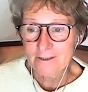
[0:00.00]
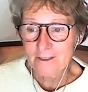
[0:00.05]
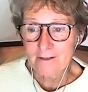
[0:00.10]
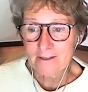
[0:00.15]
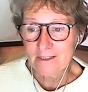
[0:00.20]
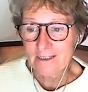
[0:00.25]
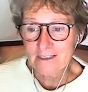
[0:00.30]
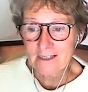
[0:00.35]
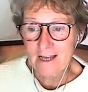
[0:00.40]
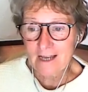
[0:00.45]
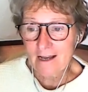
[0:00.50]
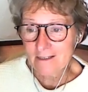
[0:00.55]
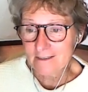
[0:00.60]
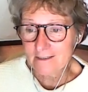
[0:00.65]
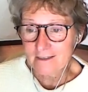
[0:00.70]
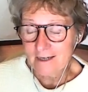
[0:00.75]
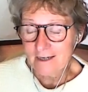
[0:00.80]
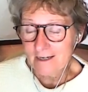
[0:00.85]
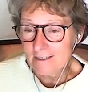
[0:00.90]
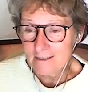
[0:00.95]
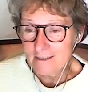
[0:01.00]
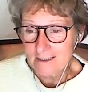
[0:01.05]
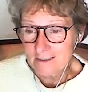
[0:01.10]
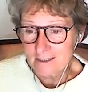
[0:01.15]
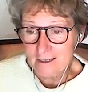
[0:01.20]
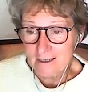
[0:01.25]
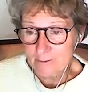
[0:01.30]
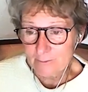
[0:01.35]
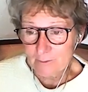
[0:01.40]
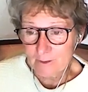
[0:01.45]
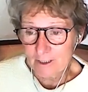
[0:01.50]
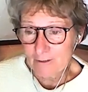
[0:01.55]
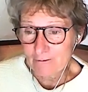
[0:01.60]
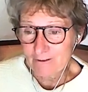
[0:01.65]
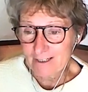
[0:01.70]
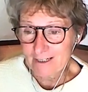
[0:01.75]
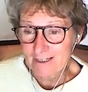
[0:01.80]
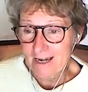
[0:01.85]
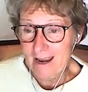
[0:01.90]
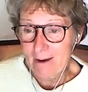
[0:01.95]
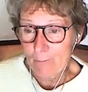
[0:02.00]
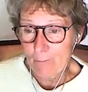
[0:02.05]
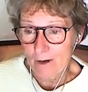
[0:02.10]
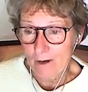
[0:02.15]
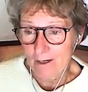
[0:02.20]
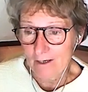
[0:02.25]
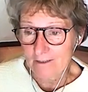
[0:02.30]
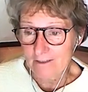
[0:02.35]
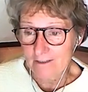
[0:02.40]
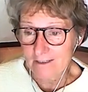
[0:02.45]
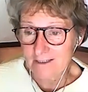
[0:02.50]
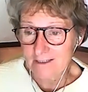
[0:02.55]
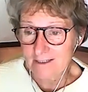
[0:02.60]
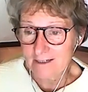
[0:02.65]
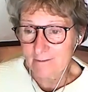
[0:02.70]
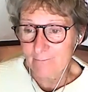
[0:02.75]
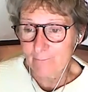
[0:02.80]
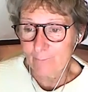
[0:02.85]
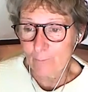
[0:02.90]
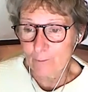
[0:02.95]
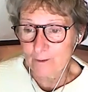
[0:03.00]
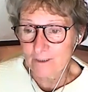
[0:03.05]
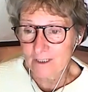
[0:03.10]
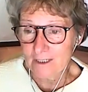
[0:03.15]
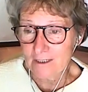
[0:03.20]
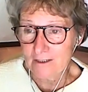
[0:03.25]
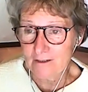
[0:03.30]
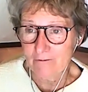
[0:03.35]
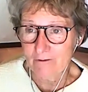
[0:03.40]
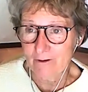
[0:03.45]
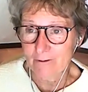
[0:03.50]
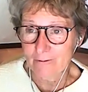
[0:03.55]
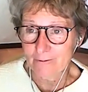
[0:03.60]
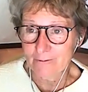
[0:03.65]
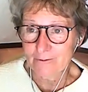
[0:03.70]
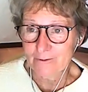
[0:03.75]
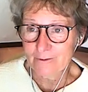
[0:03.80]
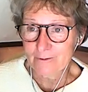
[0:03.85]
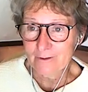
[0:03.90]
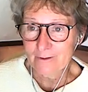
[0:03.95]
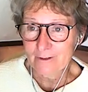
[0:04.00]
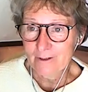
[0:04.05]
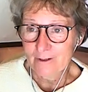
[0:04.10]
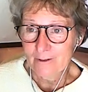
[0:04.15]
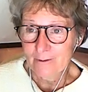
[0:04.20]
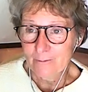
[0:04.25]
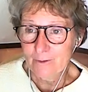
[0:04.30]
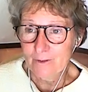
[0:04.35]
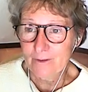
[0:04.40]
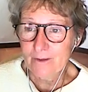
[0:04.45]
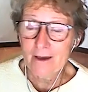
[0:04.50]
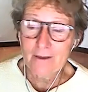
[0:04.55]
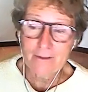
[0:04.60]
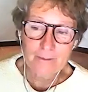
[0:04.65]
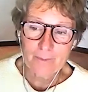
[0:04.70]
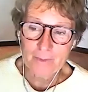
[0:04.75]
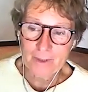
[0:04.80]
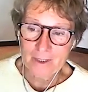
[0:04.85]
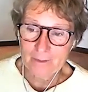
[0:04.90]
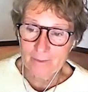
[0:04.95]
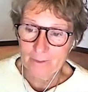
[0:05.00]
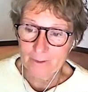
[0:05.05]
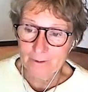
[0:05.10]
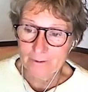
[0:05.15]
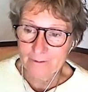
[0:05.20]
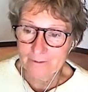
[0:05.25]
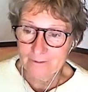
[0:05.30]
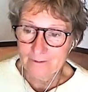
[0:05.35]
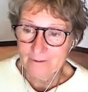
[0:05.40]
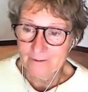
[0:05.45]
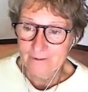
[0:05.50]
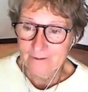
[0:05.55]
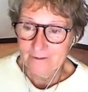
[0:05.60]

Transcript: So these guys, these guys were hugely networked, these little 14 year olds, with other people